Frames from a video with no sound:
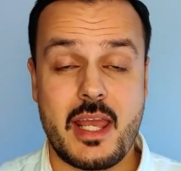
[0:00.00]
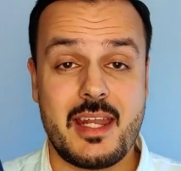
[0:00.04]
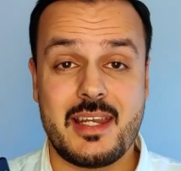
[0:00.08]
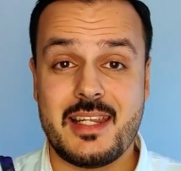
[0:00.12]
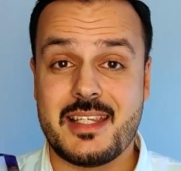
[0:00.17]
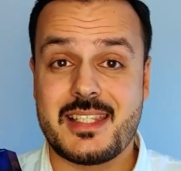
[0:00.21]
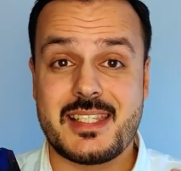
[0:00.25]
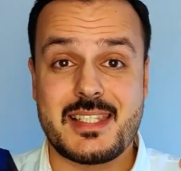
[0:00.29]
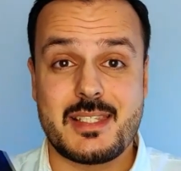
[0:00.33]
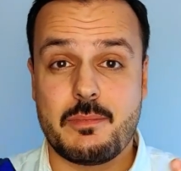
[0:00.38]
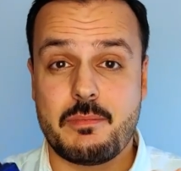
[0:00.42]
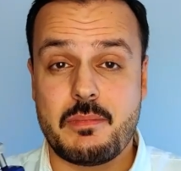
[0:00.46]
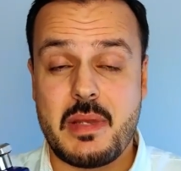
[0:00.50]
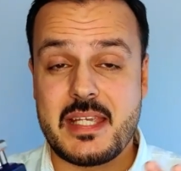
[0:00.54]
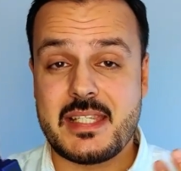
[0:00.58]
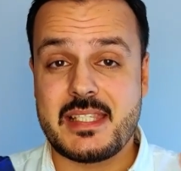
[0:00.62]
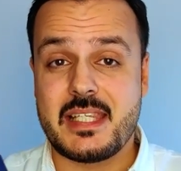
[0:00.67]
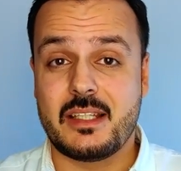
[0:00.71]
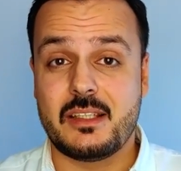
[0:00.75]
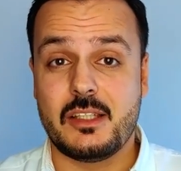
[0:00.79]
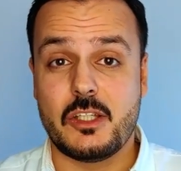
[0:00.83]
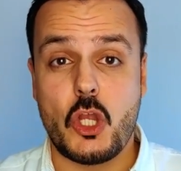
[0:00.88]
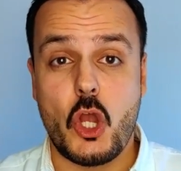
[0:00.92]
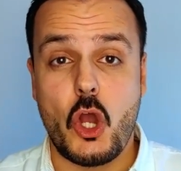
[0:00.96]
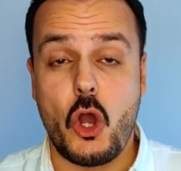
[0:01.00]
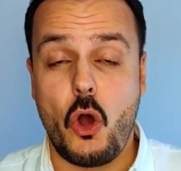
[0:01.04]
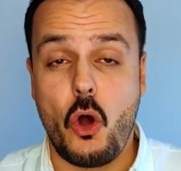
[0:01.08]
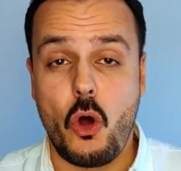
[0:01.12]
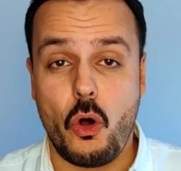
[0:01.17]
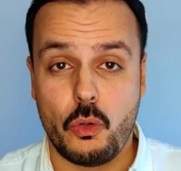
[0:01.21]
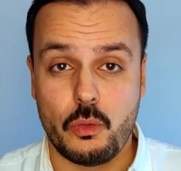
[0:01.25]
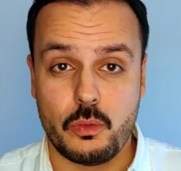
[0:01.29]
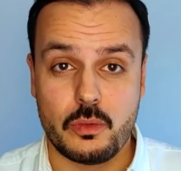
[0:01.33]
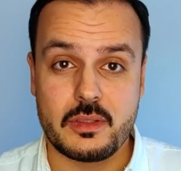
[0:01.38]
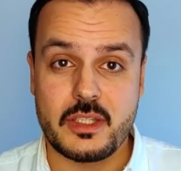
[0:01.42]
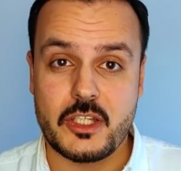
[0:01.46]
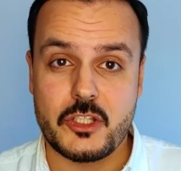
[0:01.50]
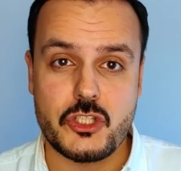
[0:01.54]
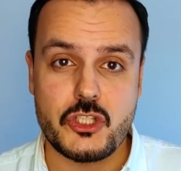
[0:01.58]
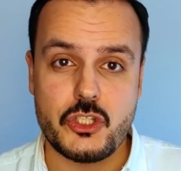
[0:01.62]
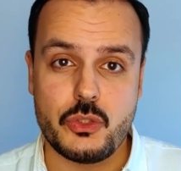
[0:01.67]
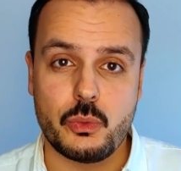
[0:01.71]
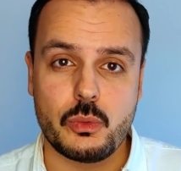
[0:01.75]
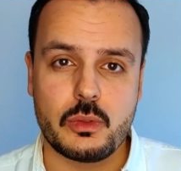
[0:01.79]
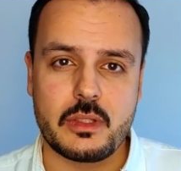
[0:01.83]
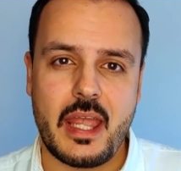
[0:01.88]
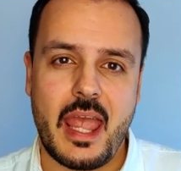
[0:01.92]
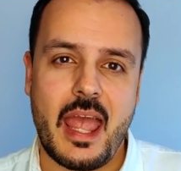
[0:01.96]
And it's basically all that
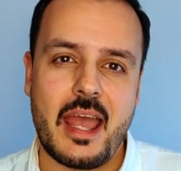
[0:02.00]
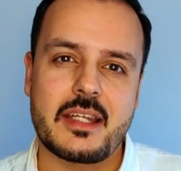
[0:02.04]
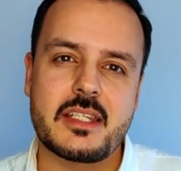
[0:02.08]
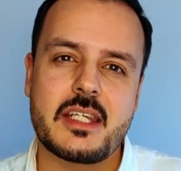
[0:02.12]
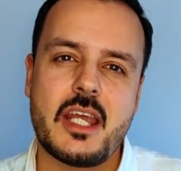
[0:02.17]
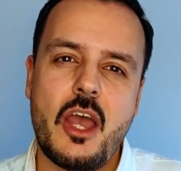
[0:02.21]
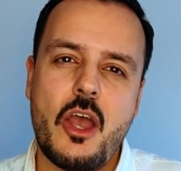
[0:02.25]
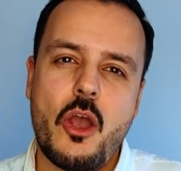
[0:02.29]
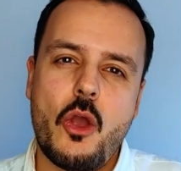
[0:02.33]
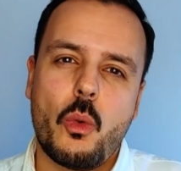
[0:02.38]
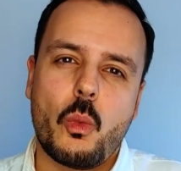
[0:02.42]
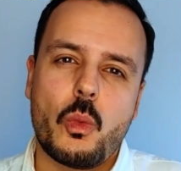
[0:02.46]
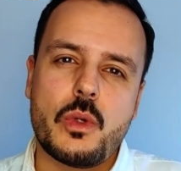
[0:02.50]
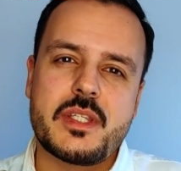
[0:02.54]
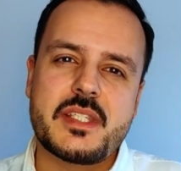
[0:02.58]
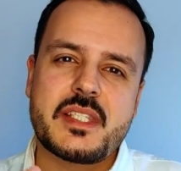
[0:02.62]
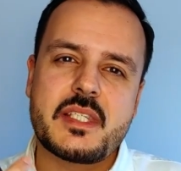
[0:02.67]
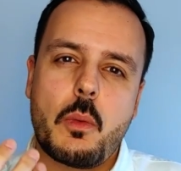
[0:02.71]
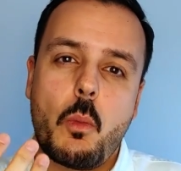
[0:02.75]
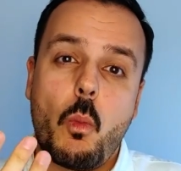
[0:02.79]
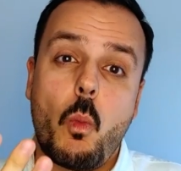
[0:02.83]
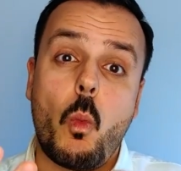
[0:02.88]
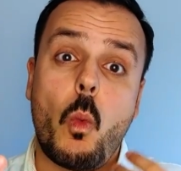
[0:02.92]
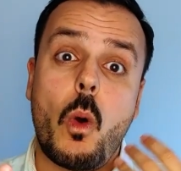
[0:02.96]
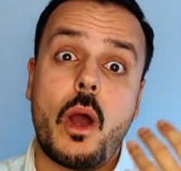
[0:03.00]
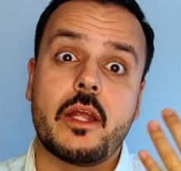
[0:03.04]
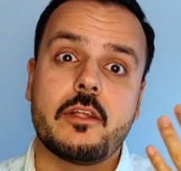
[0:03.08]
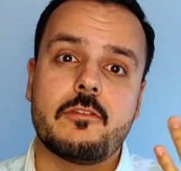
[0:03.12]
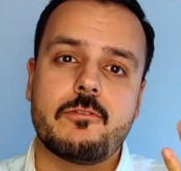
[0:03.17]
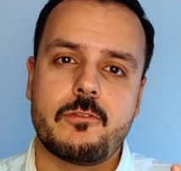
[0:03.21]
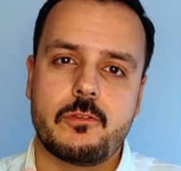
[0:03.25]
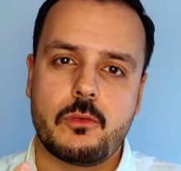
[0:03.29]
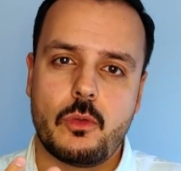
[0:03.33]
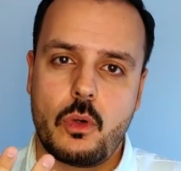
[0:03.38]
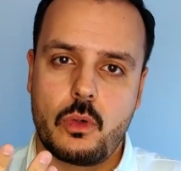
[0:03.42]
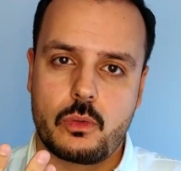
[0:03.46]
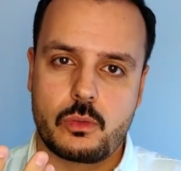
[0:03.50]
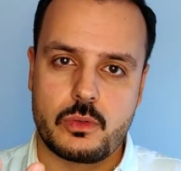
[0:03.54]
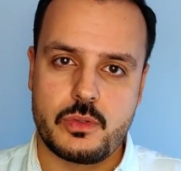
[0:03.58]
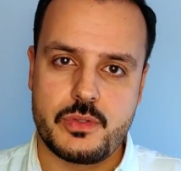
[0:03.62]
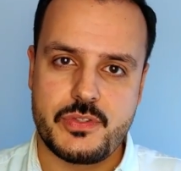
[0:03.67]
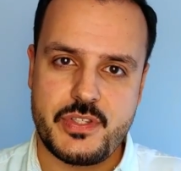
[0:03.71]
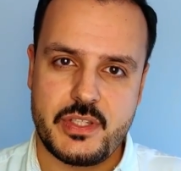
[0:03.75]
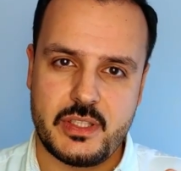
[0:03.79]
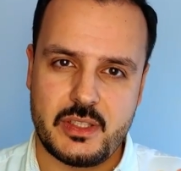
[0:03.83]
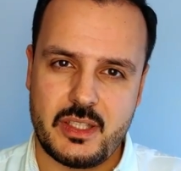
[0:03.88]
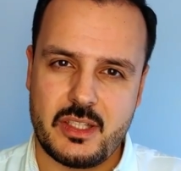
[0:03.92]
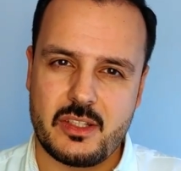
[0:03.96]
you will get, with some white
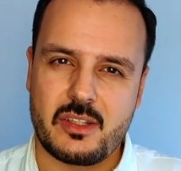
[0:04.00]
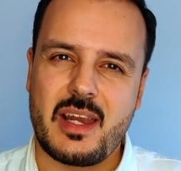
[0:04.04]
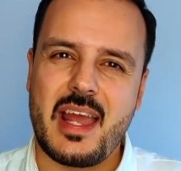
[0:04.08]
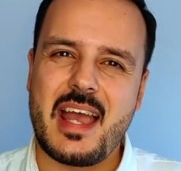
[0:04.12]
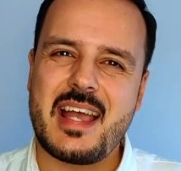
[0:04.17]
florals in here.